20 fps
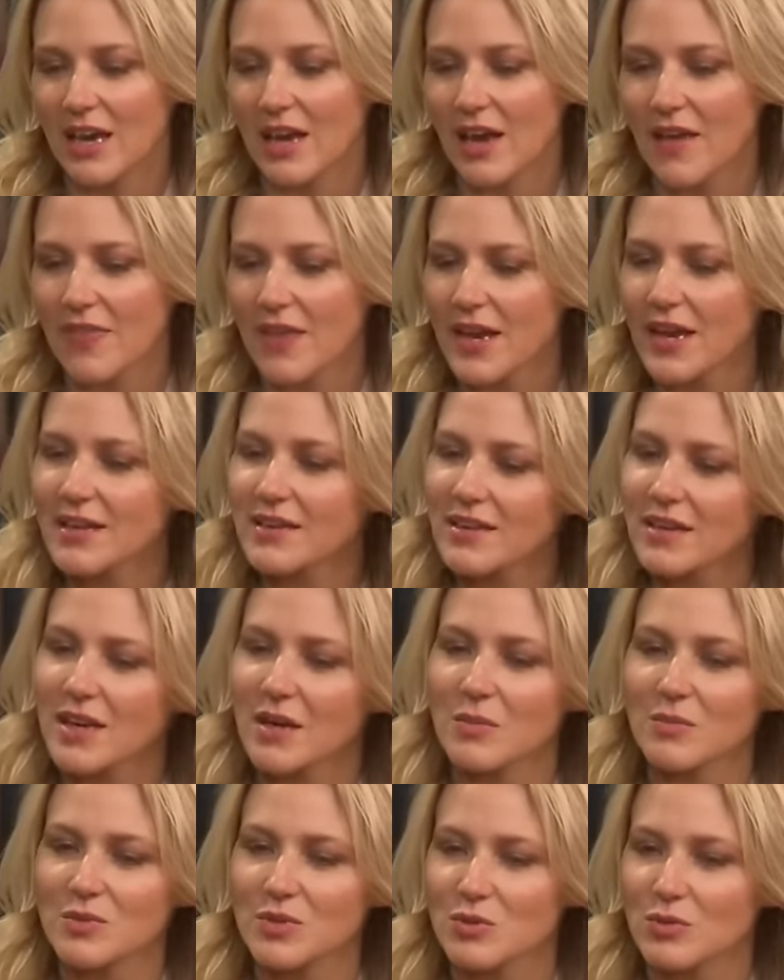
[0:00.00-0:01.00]
And that ended
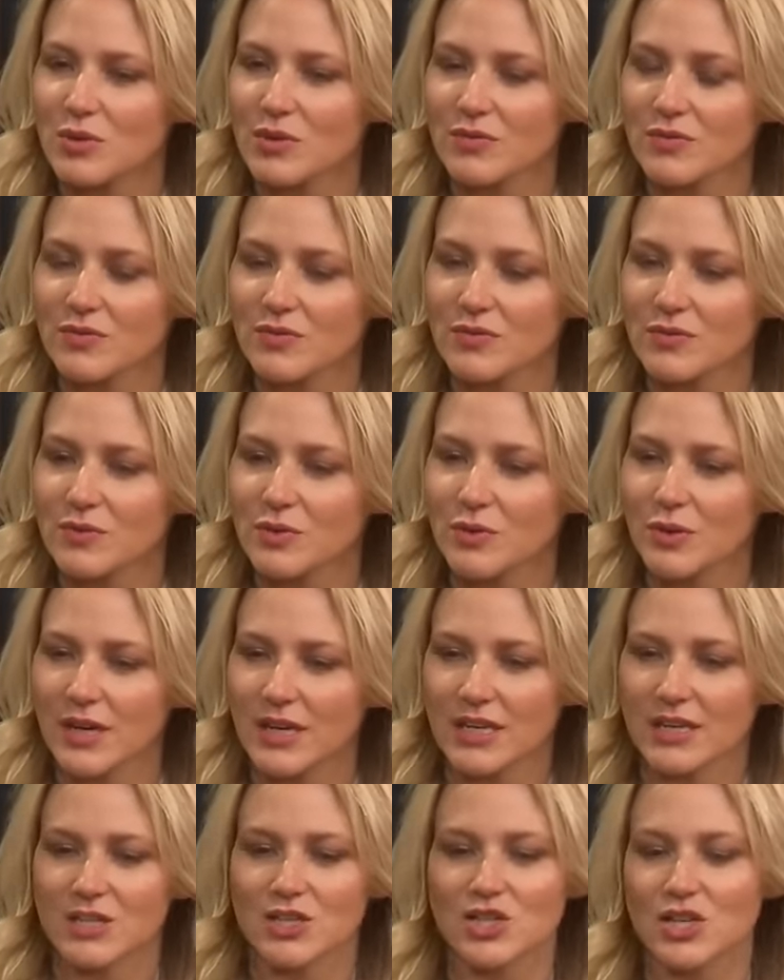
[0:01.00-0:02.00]
up sort of
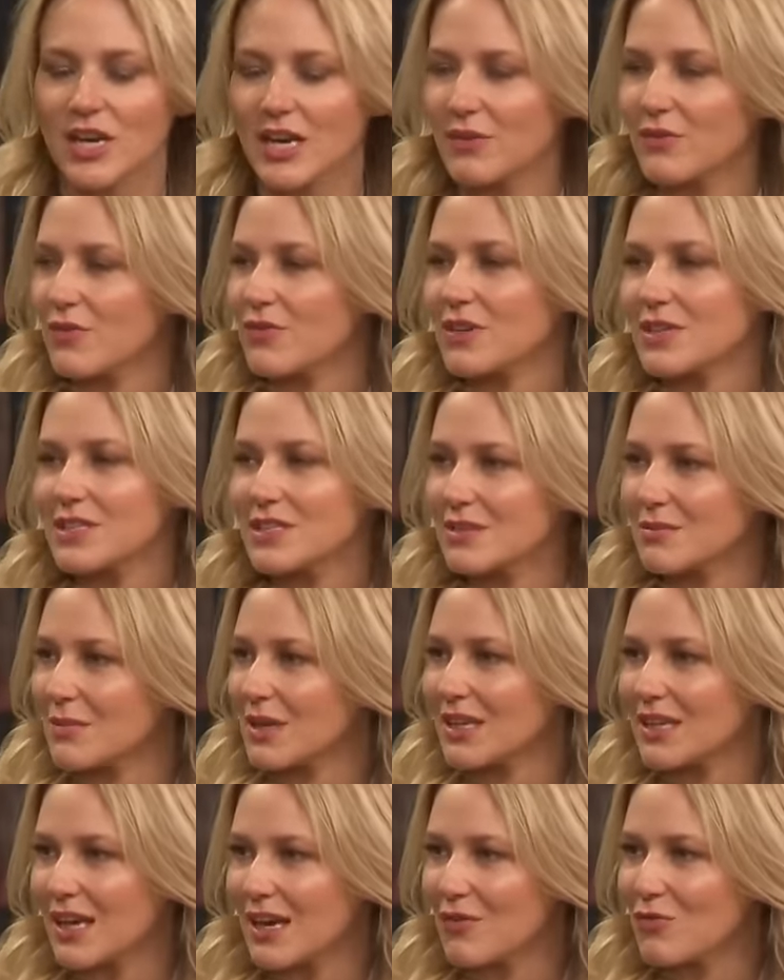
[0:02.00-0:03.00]
creating this chain of events in
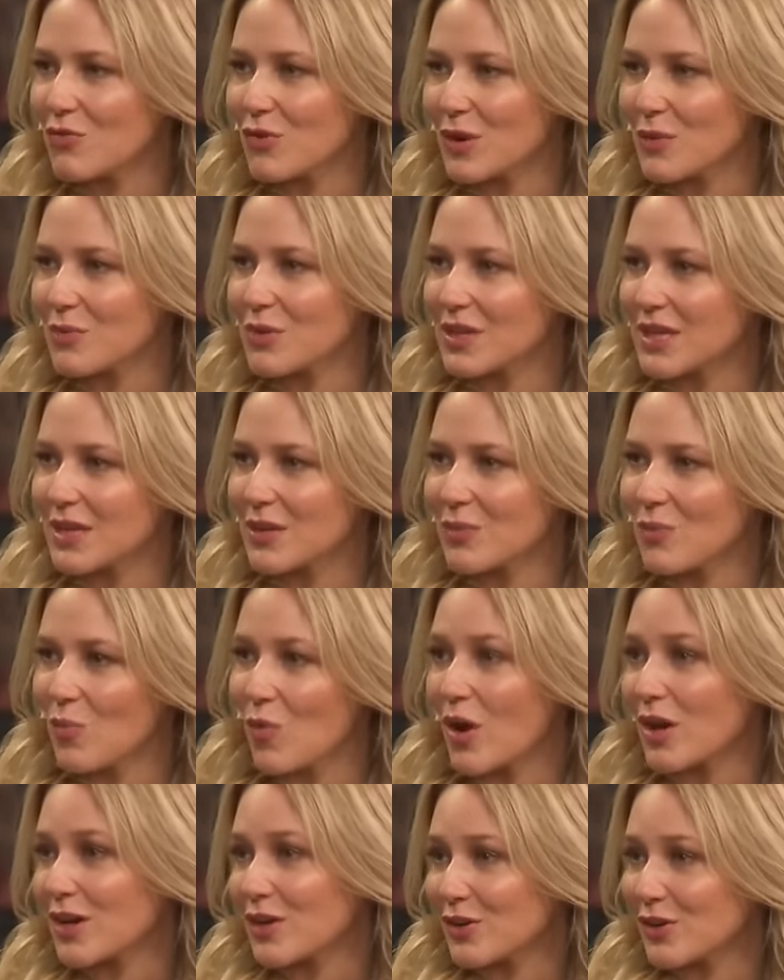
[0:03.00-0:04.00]
my life where I really
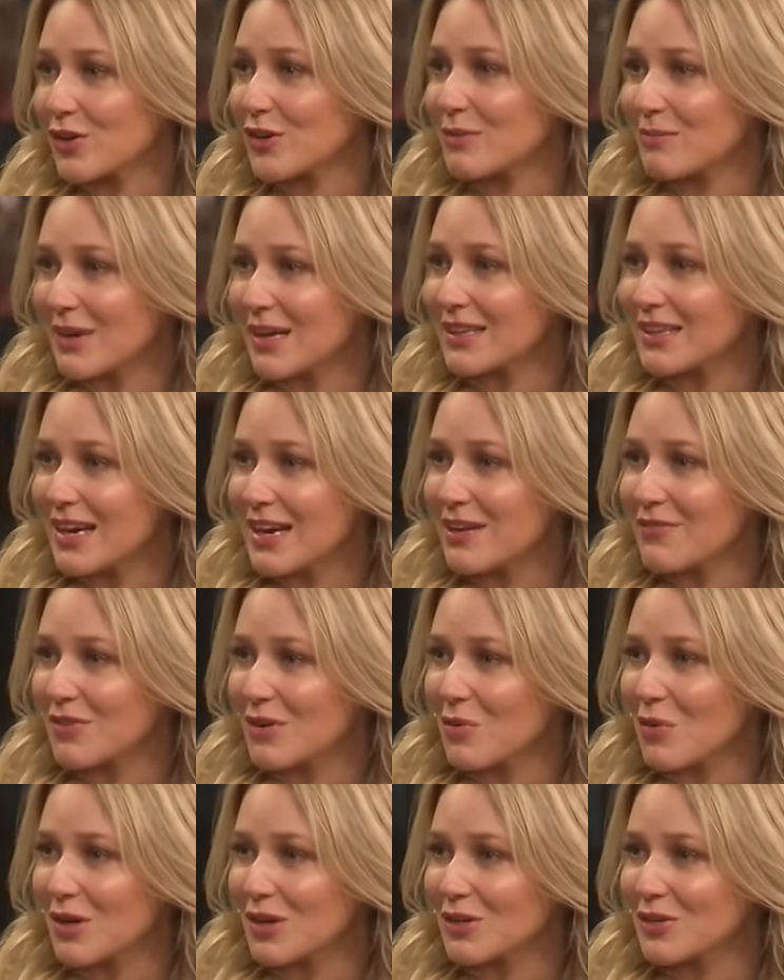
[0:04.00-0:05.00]
wanted her in my life.
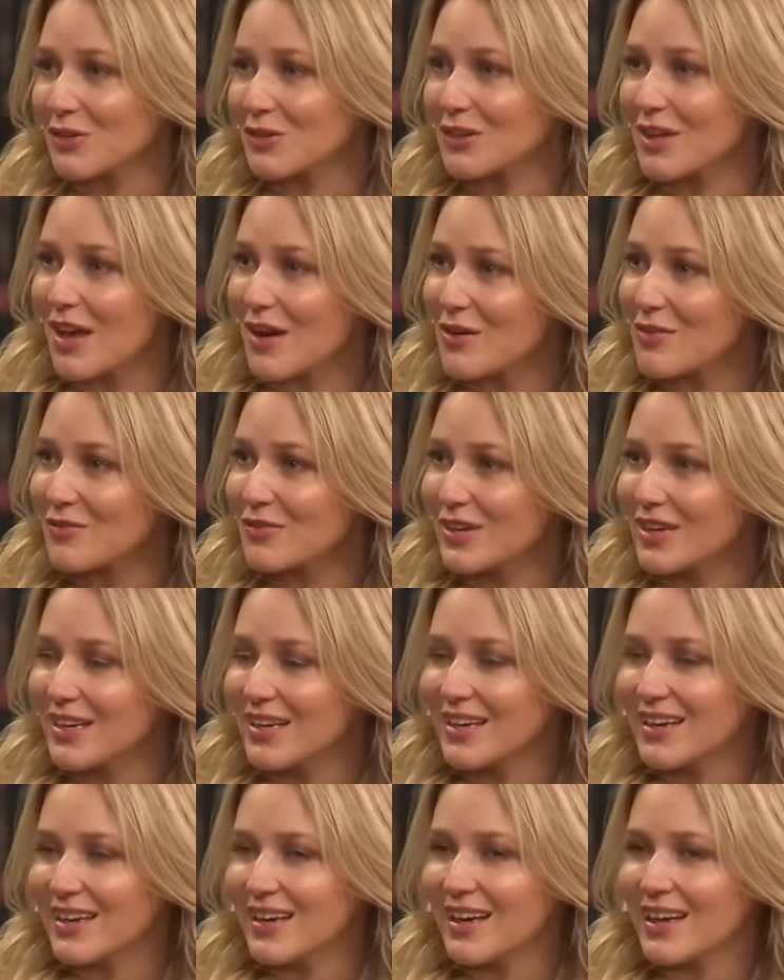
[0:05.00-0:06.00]
I wanted her love.
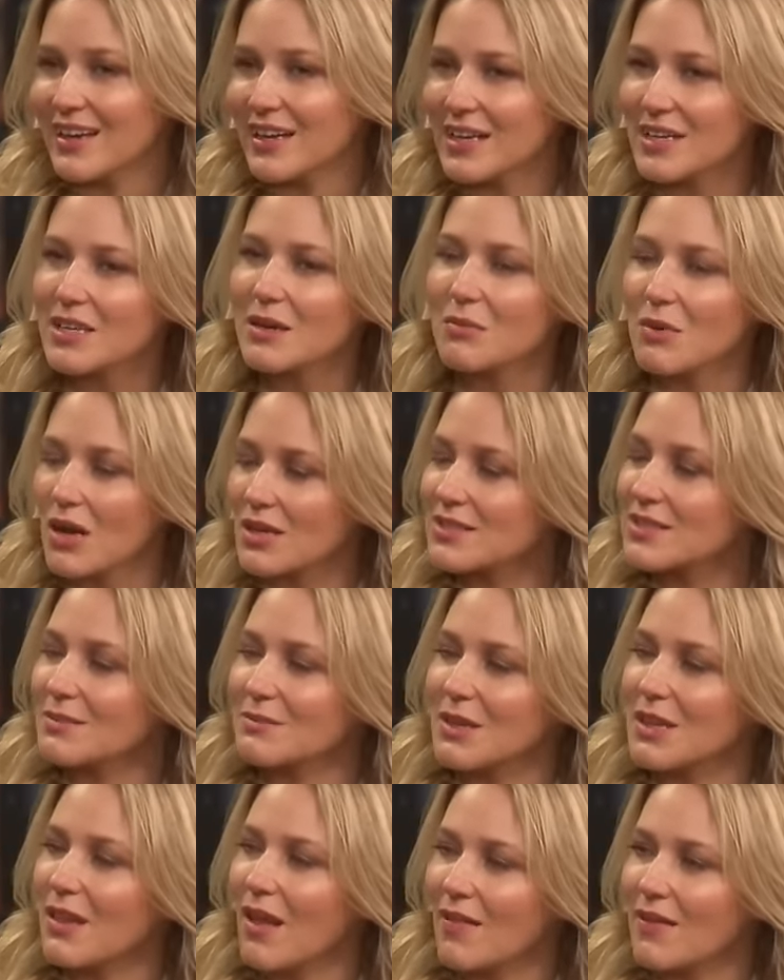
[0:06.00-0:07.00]
And it ended up
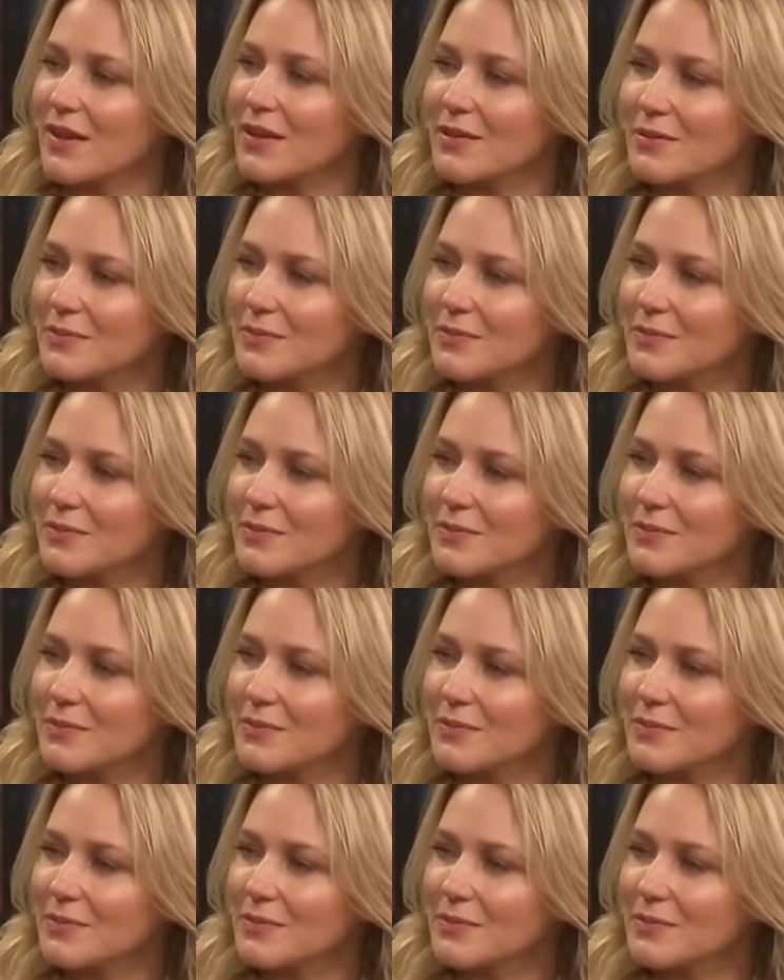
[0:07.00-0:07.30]
costing me a lot later.